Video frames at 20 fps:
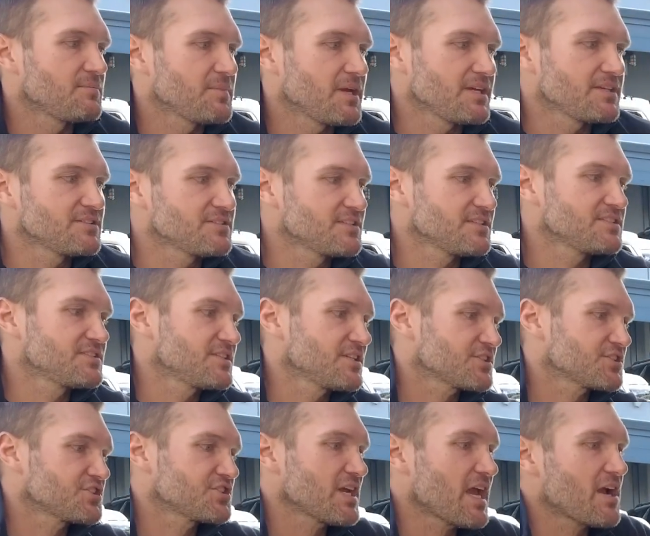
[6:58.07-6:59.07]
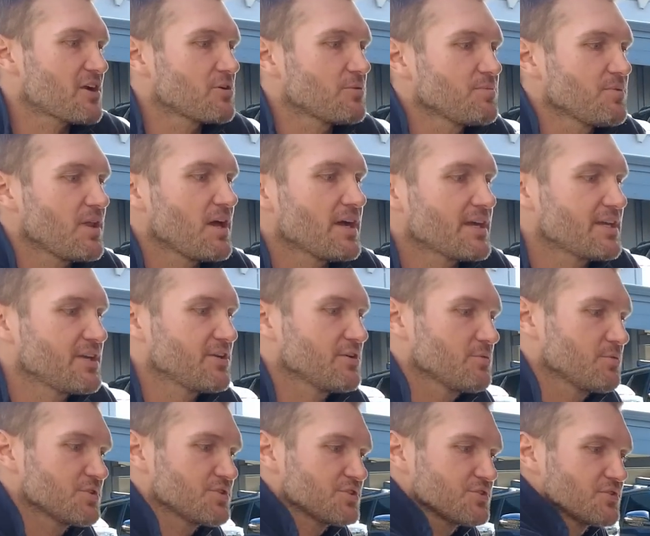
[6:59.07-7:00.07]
Agency 6 shackle block here, which